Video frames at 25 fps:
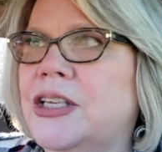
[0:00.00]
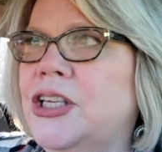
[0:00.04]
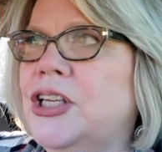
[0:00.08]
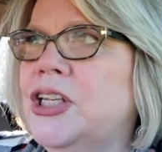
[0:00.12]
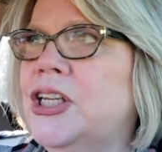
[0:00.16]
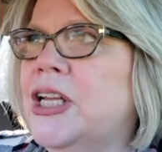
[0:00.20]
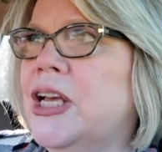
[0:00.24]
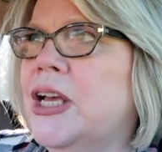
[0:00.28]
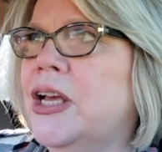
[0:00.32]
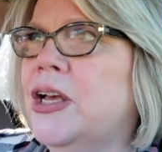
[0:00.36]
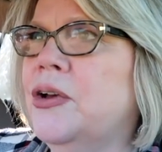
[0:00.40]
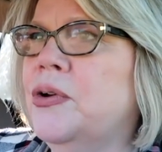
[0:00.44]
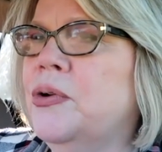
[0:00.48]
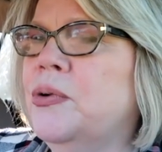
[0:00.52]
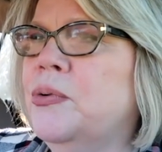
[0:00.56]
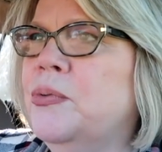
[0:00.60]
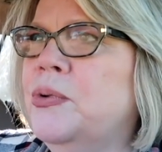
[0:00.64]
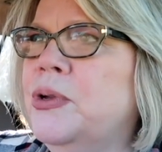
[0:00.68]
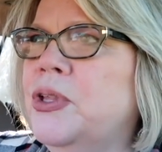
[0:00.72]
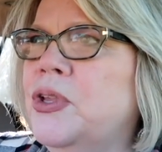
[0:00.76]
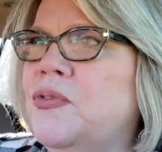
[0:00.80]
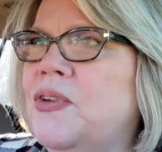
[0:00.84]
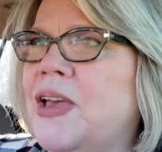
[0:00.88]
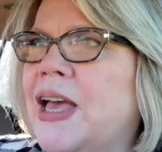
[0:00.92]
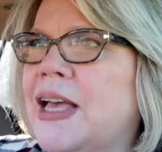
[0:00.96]
you know,
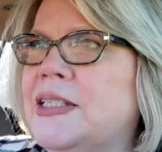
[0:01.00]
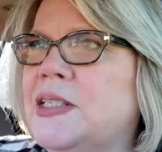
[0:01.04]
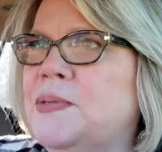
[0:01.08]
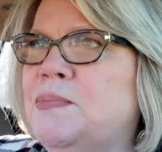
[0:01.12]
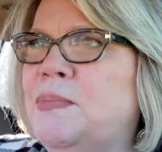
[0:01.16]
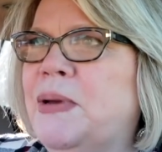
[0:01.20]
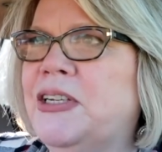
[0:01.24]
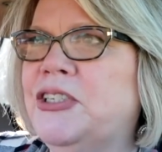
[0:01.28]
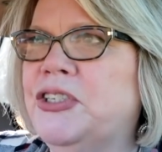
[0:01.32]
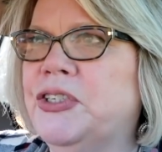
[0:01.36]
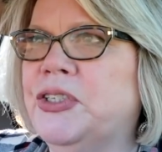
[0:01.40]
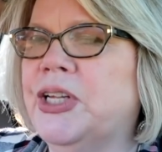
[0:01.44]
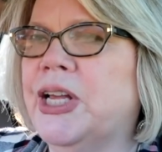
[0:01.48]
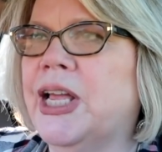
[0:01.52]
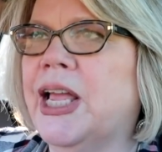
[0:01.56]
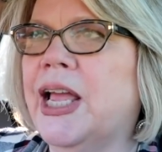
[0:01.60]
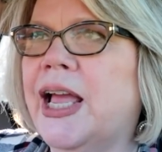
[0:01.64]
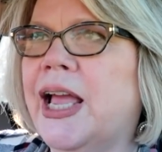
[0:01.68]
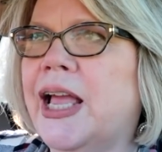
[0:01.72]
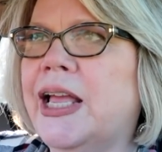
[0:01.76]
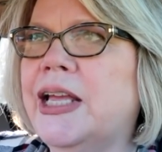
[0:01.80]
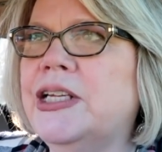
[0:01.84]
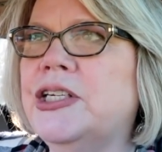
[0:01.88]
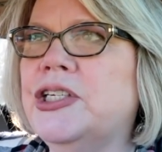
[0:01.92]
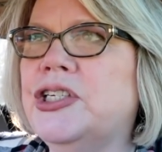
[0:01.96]
when you've got special
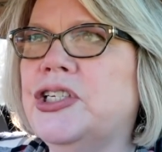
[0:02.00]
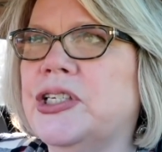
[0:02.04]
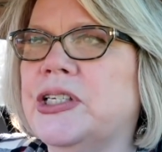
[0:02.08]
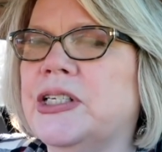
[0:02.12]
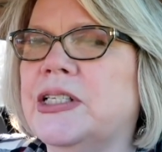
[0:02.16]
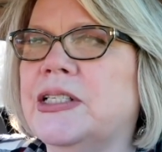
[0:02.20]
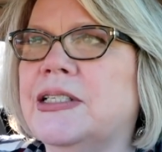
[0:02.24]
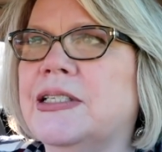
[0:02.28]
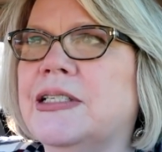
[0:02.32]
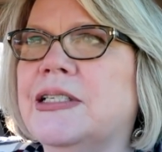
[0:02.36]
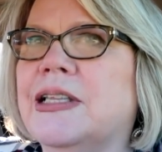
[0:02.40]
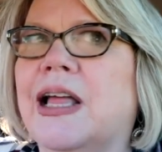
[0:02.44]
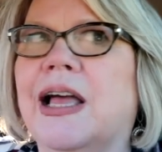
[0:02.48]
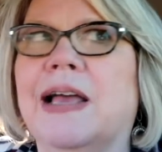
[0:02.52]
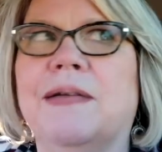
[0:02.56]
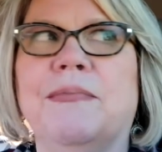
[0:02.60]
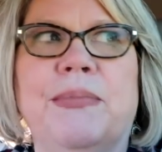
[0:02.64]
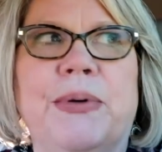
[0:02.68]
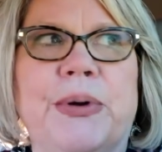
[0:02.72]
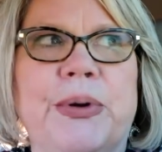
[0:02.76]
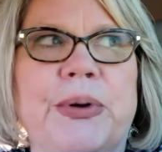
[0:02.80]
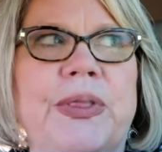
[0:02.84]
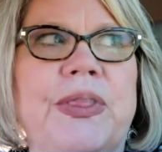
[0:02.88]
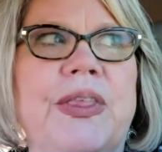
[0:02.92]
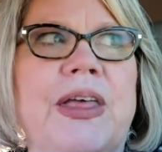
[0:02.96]
occasions
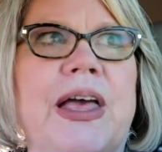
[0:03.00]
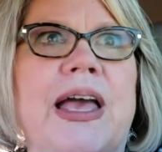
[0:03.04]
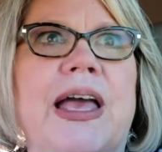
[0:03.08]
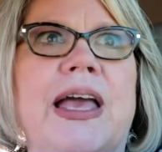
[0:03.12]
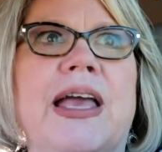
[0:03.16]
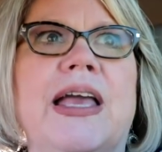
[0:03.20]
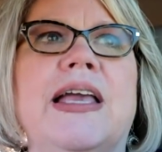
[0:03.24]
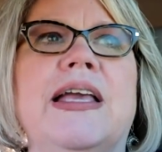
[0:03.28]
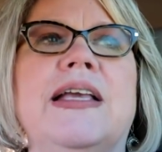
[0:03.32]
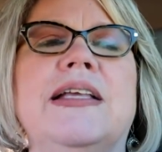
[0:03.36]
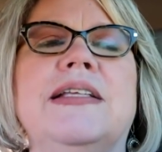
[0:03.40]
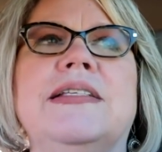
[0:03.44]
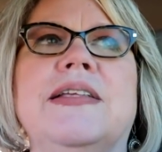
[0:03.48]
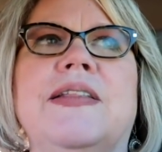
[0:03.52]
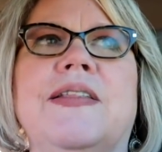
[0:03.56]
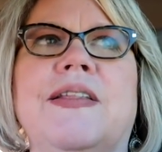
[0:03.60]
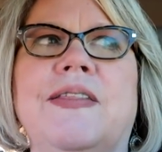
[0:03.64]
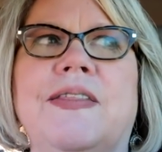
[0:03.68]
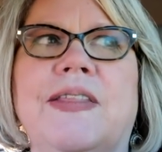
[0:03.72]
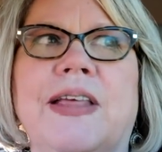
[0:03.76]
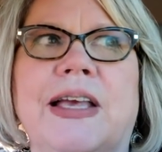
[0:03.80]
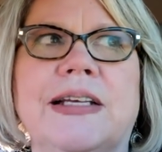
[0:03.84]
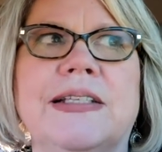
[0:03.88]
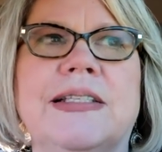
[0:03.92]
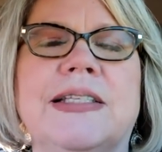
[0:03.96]
like birthdays and
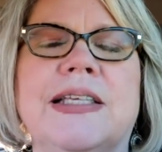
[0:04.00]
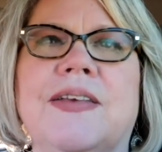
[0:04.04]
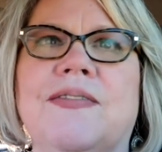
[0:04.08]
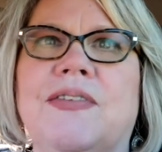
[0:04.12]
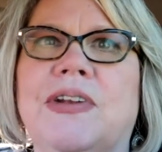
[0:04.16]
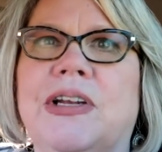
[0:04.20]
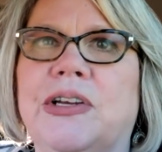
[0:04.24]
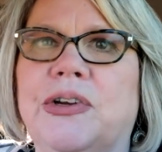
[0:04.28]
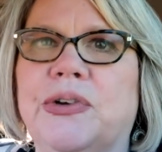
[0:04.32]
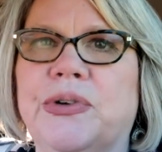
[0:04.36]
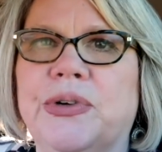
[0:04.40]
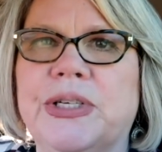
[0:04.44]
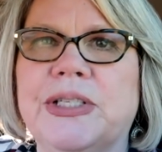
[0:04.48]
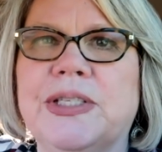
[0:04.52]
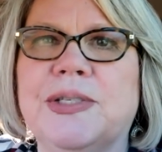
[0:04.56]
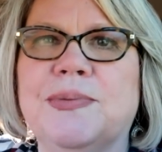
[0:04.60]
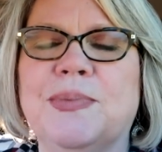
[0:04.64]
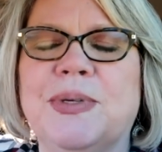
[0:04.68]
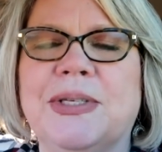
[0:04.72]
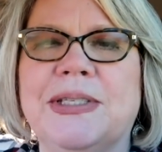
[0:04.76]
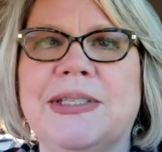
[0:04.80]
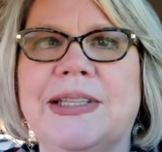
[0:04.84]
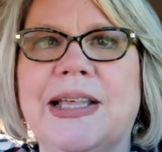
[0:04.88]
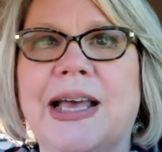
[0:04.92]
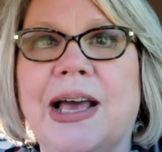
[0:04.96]
then Thanksgiving and Christmas,